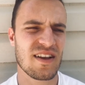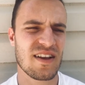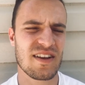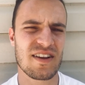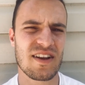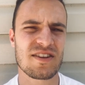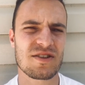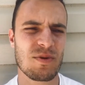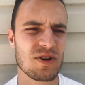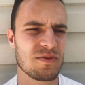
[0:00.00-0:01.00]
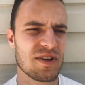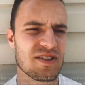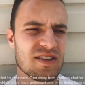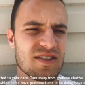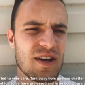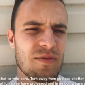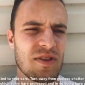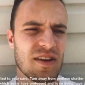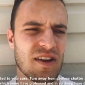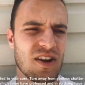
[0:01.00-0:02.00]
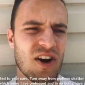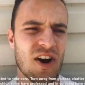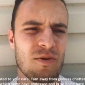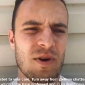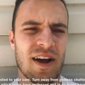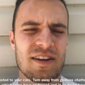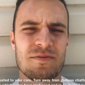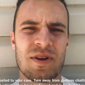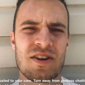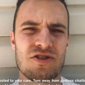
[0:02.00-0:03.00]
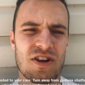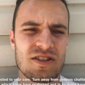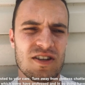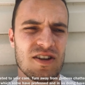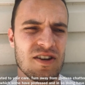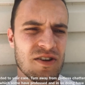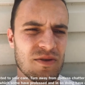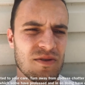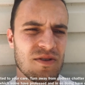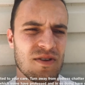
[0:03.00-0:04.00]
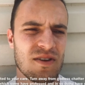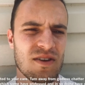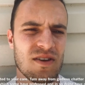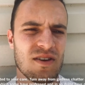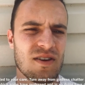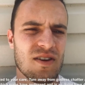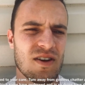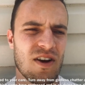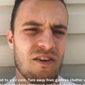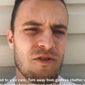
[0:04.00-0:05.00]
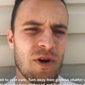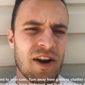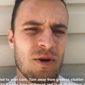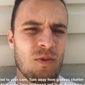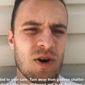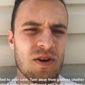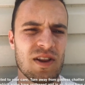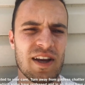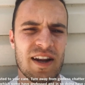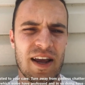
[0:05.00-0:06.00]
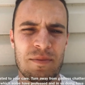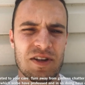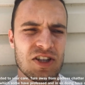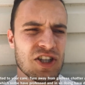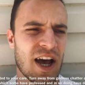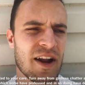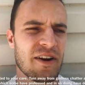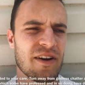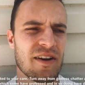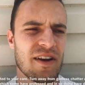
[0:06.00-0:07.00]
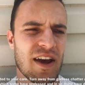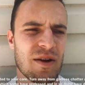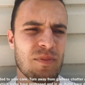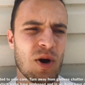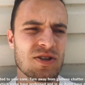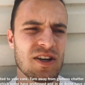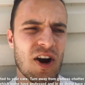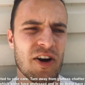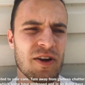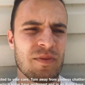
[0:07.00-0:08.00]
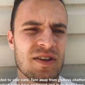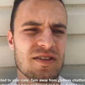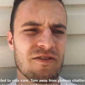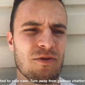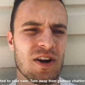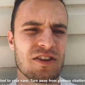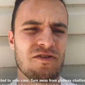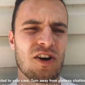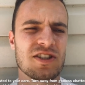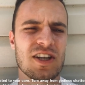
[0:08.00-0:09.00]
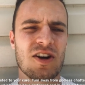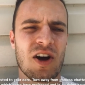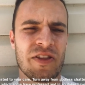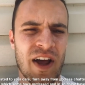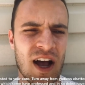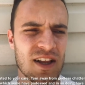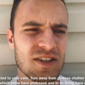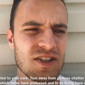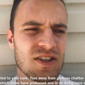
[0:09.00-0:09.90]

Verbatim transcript: it, it spoke to me. It said, "Timothy, guard what has been entrusted in you, avoiding worldly and empty chatter, and opposing arguments of what is falsely called knowledge,